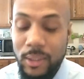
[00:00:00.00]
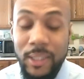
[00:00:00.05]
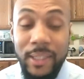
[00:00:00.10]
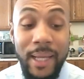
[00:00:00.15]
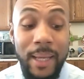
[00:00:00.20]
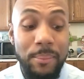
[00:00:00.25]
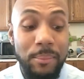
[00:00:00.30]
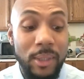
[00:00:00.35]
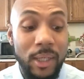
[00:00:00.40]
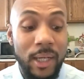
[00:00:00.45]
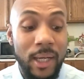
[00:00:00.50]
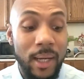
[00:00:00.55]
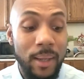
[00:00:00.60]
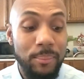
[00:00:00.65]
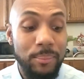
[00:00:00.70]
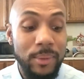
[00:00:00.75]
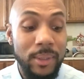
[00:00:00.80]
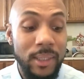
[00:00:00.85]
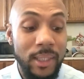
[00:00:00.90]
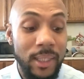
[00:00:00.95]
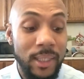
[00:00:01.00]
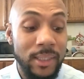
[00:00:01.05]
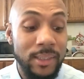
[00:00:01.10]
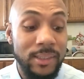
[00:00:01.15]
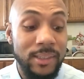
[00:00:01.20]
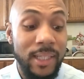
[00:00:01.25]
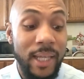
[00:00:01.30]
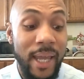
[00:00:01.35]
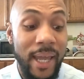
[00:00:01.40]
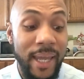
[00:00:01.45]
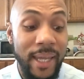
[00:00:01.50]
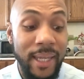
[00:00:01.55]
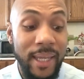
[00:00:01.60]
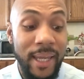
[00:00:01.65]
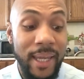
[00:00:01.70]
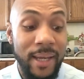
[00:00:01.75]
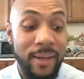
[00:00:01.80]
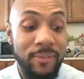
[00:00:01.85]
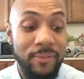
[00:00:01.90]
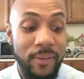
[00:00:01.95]
The name of the company is the
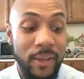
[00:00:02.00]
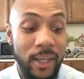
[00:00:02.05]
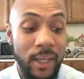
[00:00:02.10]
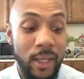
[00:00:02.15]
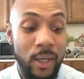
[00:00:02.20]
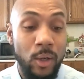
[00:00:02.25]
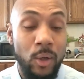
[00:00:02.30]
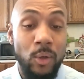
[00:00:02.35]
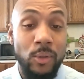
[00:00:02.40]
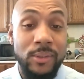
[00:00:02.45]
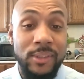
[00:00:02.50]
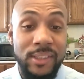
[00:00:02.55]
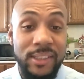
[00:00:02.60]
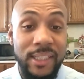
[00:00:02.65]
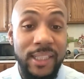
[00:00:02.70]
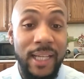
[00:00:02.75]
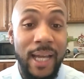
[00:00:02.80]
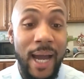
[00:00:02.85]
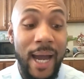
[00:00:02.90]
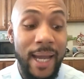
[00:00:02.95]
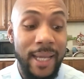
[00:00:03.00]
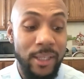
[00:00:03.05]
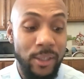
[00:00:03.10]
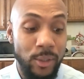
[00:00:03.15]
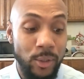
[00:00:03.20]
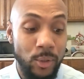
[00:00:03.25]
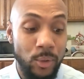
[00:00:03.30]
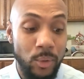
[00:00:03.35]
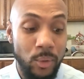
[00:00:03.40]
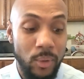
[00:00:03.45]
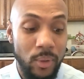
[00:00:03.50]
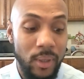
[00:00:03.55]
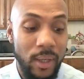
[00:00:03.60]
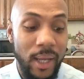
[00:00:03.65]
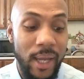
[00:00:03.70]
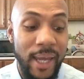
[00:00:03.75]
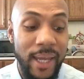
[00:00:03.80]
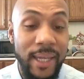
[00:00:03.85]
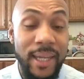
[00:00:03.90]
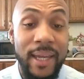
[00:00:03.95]
AFL-CIU.
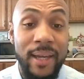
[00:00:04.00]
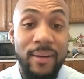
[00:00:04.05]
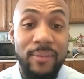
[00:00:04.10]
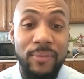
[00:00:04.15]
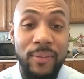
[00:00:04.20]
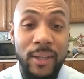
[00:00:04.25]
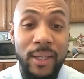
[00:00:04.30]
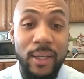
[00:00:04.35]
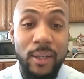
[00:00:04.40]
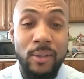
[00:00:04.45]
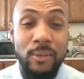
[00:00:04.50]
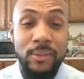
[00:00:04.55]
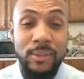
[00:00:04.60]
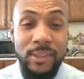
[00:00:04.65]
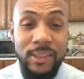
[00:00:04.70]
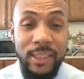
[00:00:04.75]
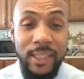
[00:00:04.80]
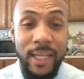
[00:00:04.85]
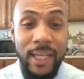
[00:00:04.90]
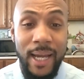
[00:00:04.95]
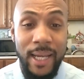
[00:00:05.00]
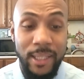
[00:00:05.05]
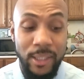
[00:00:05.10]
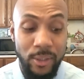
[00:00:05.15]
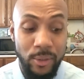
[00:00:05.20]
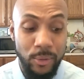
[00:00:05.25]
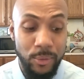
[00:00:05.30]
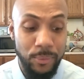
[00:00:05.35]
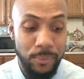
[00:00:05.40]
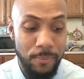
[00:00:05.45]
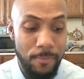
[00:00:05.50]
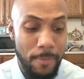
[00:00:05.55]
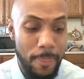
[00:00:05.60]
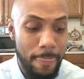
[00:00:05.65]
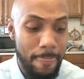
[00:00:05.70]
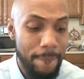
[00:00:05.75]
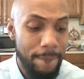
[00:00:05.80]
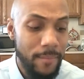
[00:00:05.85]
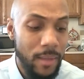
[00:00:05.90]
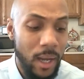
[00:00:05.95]
AFL-CIU.
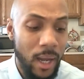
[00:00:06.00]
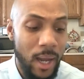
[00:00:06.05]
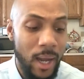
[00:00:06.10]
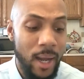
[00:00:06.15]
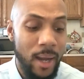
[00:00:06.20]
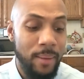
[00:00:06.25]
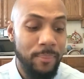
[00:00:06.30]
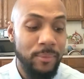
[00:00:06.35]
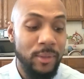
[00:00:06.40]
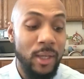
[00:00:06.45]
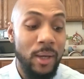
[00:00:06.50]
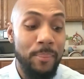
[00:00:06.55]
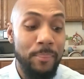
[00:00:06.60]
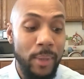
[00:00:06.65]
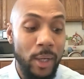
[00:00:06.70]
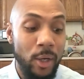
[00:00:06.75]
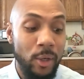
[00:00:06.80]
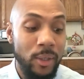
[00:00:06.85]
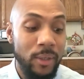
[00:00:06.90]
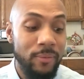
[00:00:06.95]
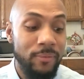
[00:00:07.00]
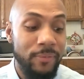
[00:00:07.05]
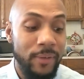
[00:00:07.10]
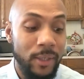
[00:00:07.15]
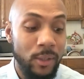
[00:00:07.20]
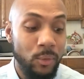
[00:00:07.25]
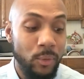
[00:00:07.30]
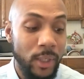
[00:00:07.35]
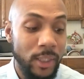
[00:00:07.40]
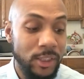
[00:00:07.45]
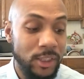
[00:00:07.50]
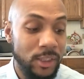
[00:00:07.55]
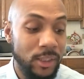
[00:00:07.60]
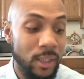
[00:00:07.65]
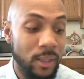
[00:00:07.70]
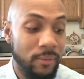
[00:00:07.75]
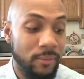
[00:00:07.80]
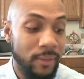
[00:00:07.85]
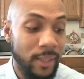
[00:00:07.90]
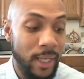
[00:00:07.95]
The American Federation
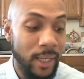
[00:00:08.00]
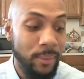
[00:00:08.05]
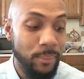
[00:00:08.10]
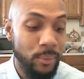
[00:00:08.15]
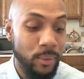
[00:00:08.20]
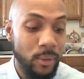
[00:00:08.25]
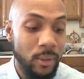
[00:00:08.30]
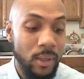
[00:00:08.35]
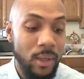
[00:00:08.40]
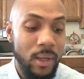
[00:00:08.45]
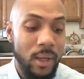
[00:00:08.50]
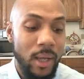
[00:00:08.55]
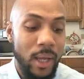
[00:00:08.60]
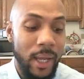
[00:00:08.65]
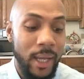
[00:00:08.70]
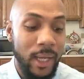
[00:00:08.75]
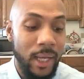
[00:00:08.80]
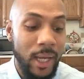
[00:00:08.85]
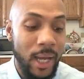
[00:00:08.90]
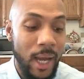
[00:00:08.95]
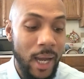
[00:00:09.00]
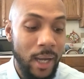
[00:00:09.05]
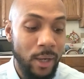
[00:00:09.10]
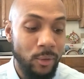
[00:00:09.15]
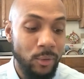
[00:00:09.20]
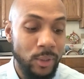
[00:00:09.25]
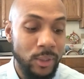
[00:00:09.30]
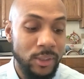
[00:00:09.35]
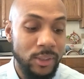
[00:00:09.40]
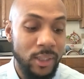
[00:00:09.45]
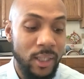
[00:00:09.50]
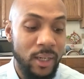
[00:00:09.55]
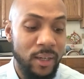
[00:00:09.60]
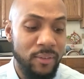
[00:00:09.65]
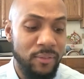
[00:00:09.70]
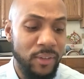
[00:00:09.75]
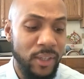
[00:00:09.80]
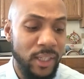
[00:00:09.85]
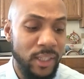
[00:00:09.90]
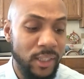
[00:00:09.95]
of Labor and Congress
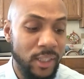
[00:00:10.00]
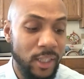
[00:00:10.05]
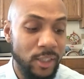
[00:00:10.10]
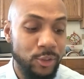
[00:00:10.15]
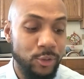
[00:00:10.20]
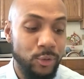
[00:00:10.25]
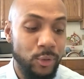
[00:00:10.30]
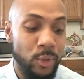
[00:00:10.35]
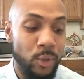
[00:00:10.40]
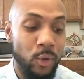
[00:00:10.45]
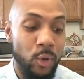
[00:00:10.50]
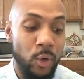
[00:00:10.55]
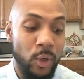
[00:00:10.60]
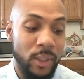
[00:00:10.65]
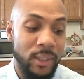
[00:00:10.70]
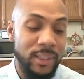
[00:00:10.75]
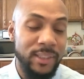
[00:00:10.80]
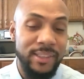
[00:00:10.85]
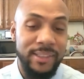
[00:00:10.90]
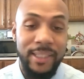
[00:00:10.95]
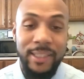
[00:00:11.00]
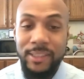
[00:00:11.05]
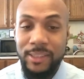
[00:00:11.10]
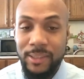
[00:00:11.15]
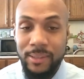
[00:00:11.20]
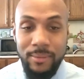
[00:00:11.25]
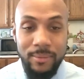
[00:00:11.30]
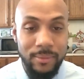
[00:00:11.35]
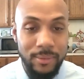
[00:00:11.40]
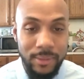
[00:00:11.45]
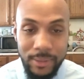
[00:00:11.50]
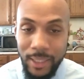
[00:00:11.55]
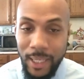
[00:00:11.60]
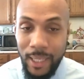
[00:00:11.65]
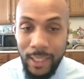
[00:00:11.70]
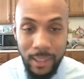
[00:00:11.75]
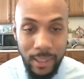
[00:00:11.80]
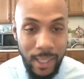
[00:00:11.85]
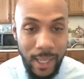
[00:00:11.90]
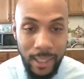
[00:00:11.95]
of Industrial Organization. It's
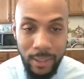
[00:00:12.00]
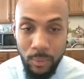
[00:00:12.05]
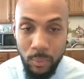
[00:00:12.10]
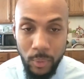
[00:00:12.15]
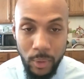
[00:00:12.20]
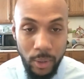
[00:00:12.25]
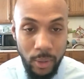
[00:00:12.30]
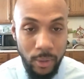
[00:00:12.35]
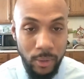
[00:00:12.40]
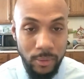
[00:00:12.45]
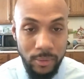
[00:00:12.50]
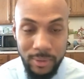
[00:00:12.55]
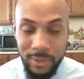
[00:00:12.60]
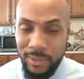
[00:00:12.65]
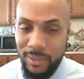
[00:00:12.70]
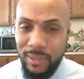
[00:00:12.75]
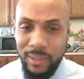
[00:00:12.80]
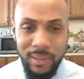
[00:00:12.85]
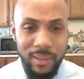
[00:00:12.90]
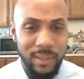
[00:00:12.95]
got a lot of words.